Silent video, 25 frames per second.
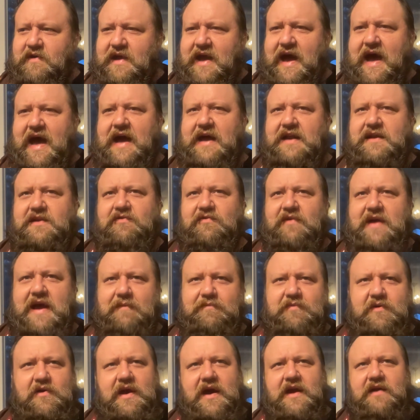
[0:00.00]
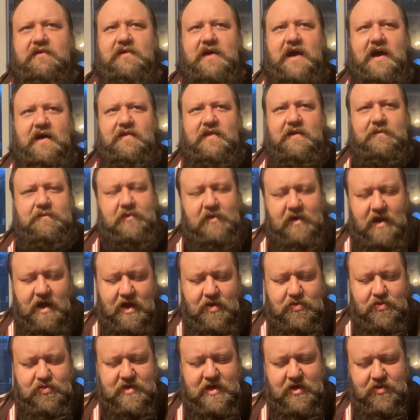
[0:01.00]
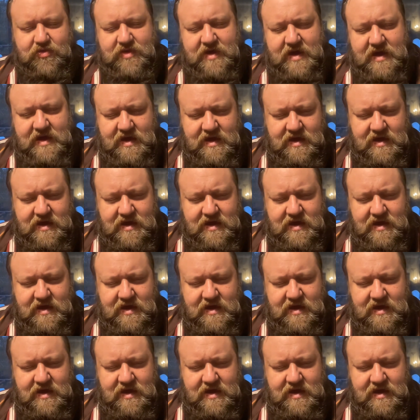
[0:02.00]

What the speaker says: guide to wrap your head around the process